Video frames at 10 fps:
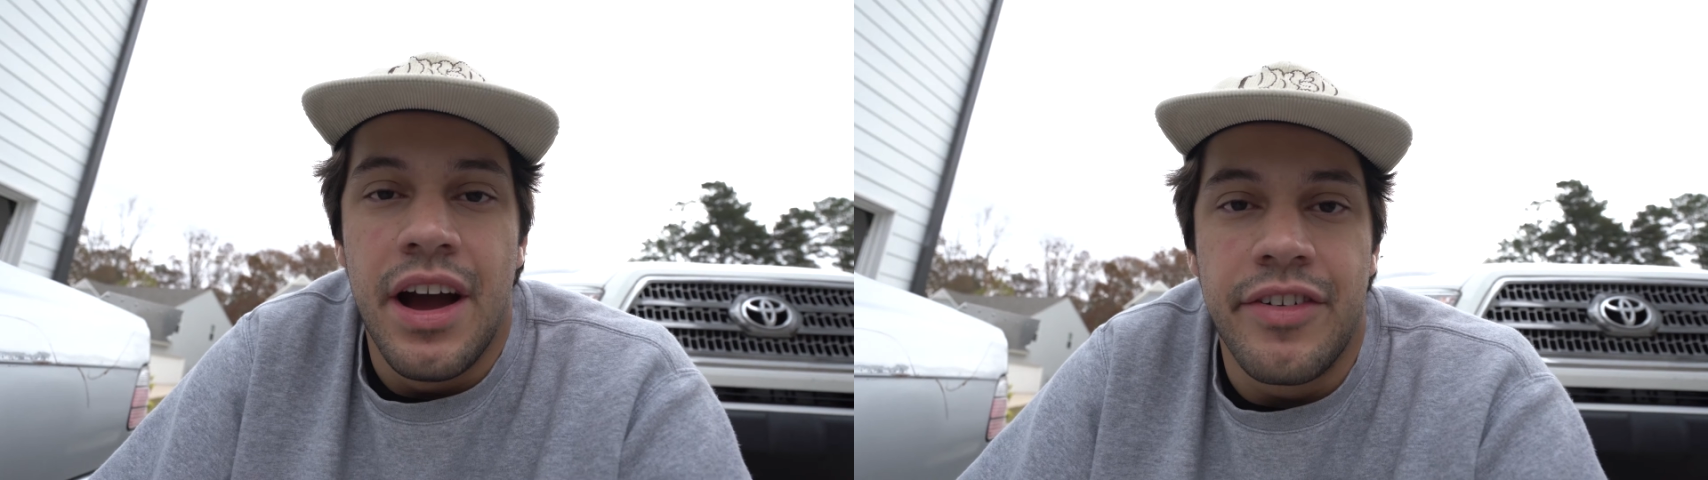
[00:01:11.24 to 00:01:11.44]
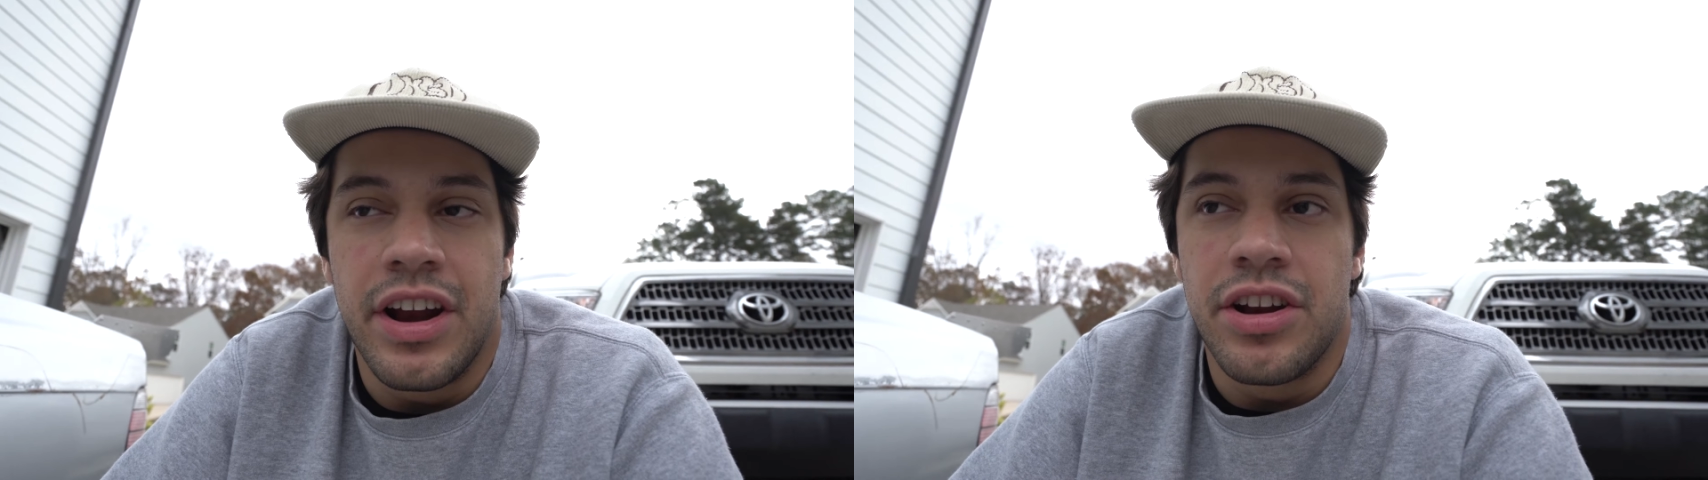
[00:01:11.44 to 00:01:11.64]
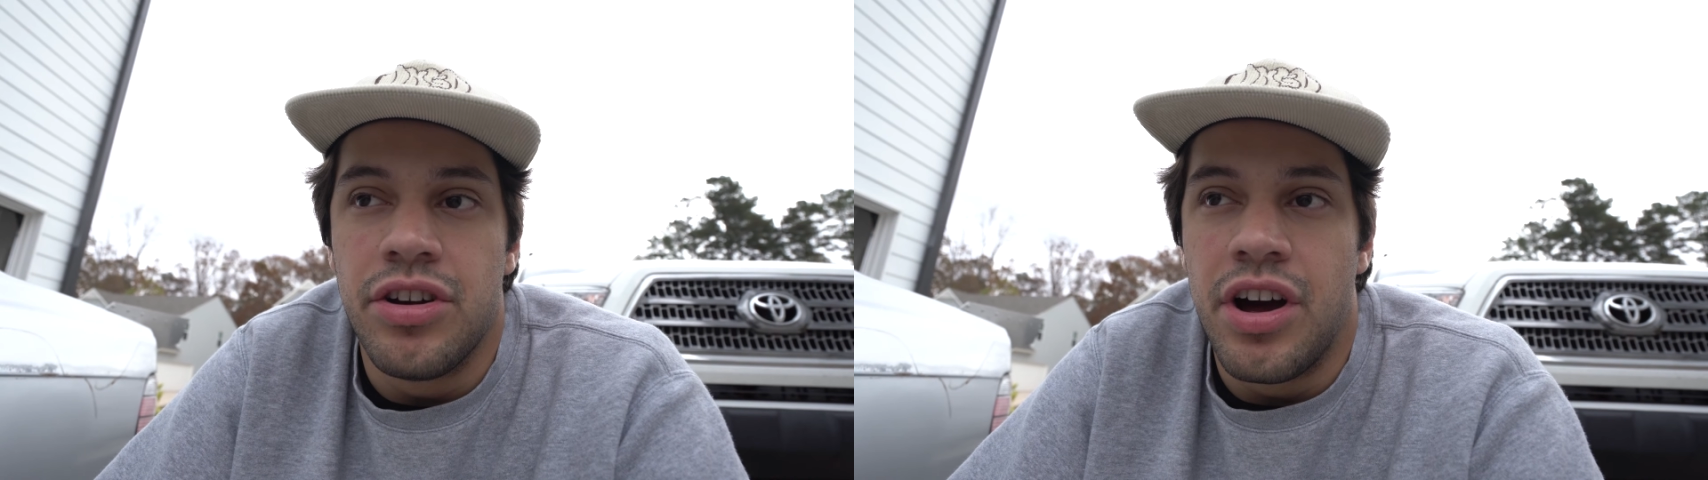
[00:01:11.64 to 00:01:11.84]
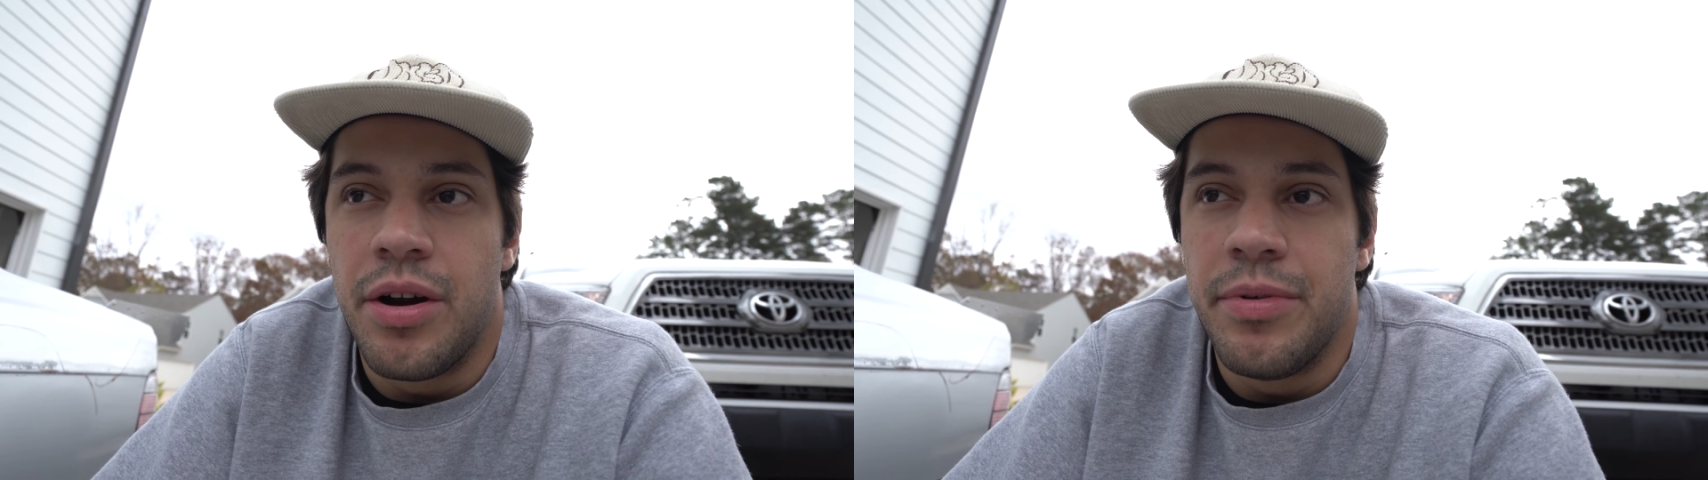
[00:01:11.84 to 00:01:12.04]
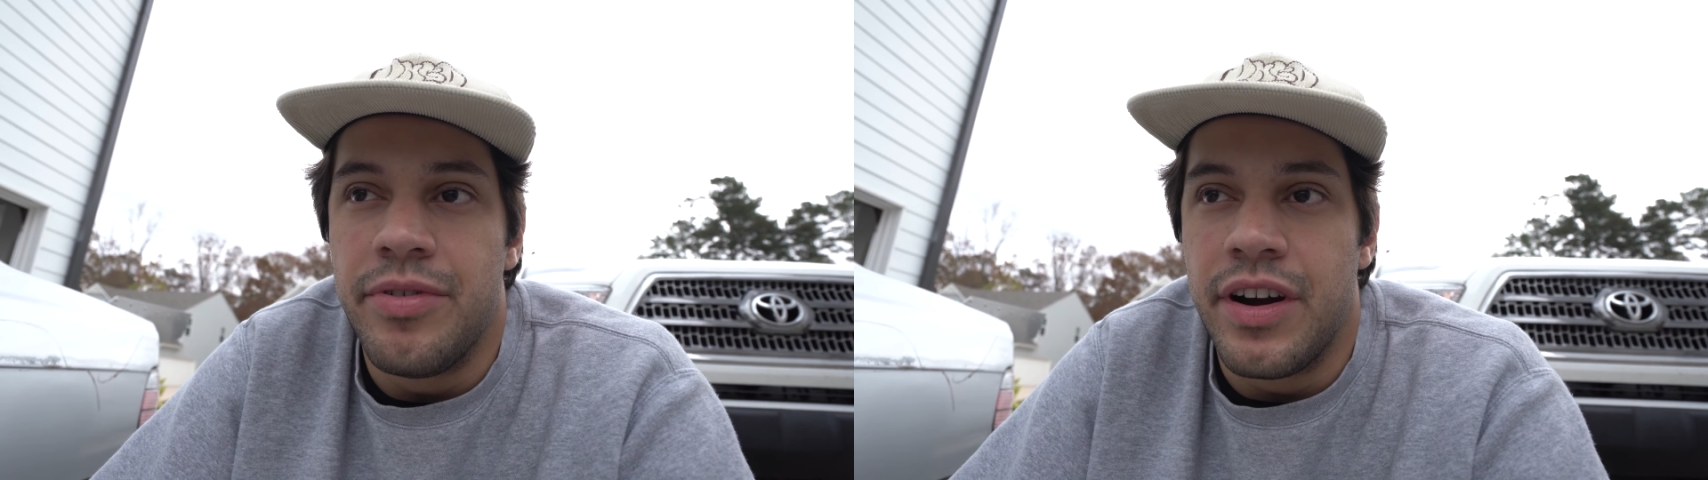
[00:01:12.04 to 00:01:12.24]
I've got to go to
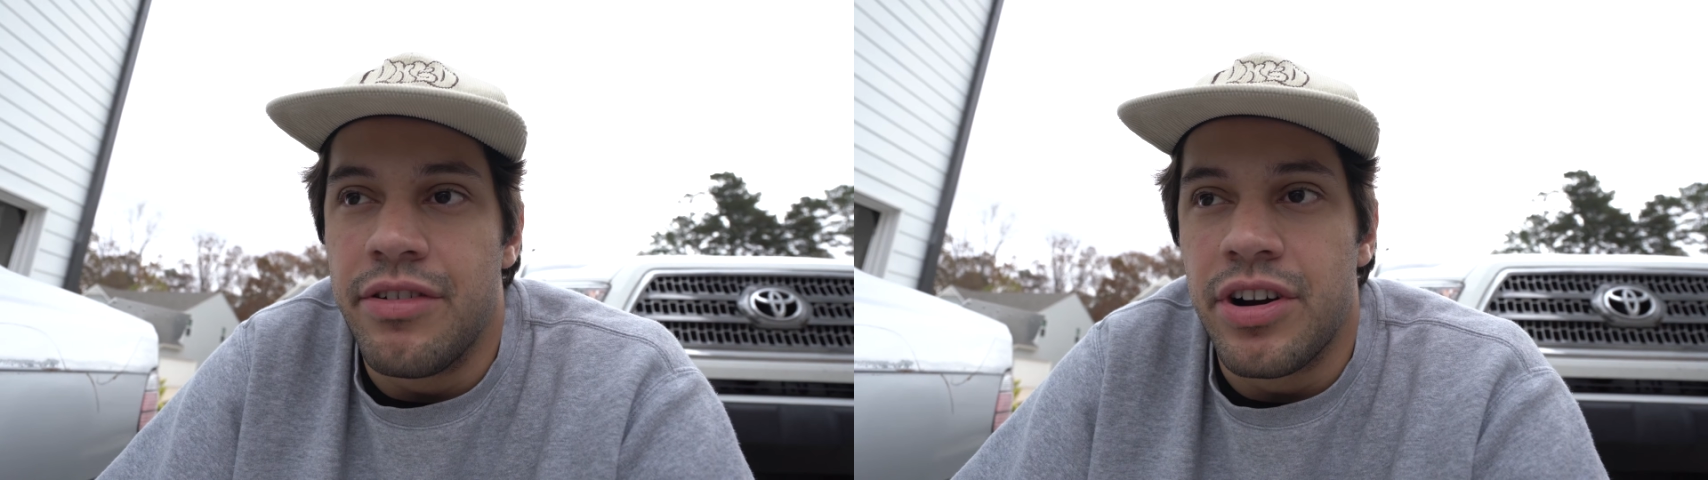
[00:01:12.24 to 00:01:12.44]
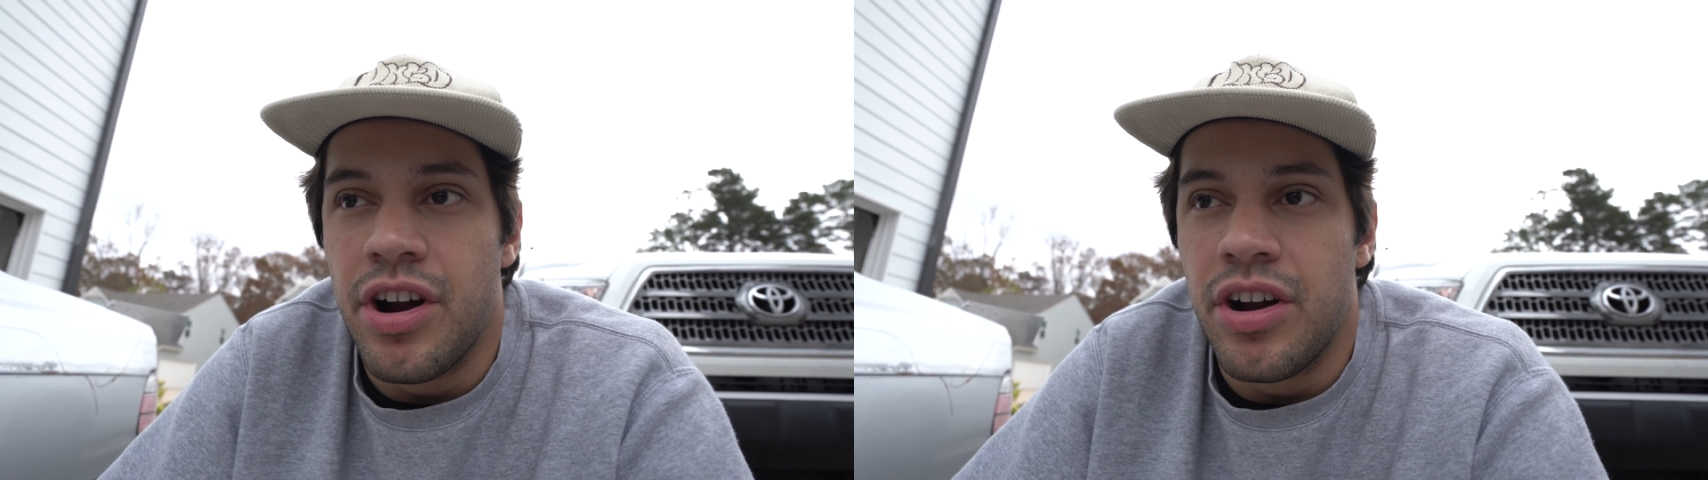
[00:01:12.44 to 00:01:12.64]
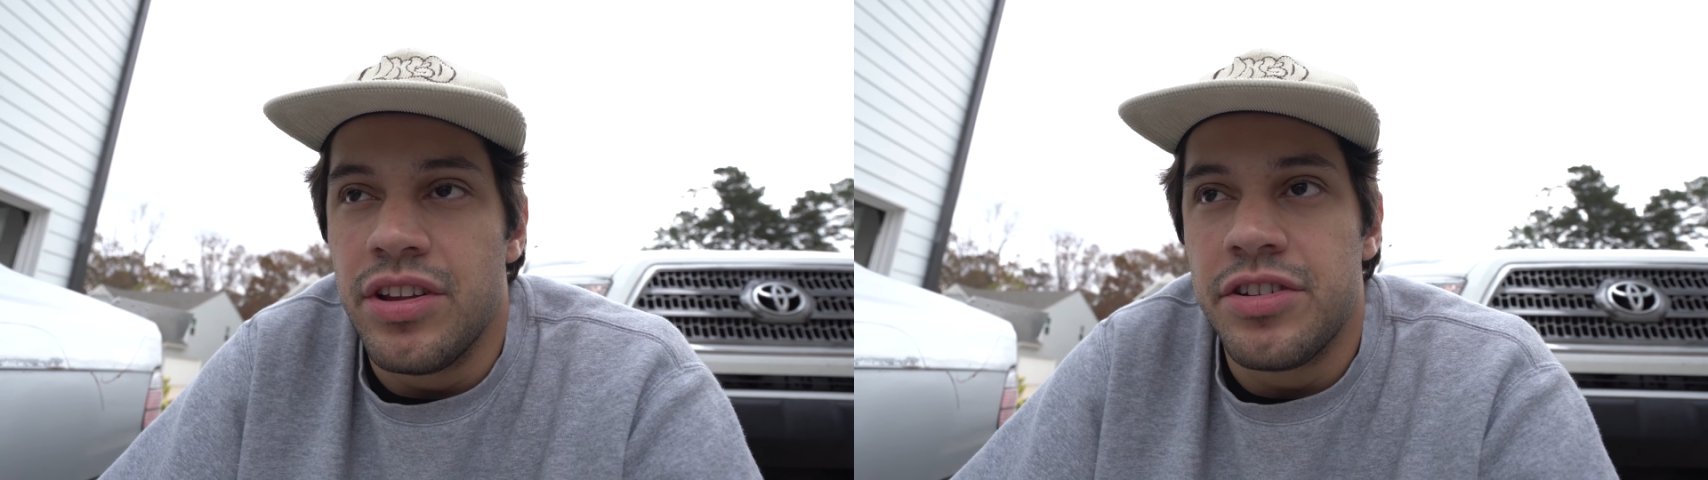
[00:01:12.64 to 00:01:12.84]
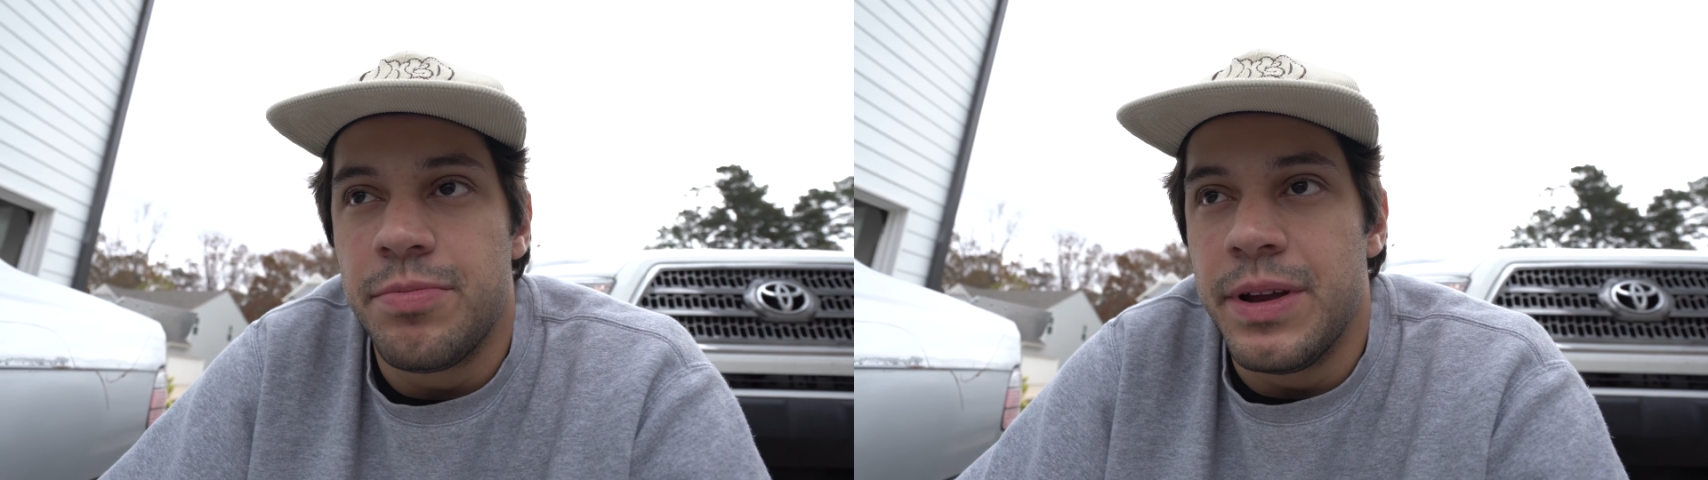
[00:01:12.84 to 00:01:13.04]
Harbor Freight regardless,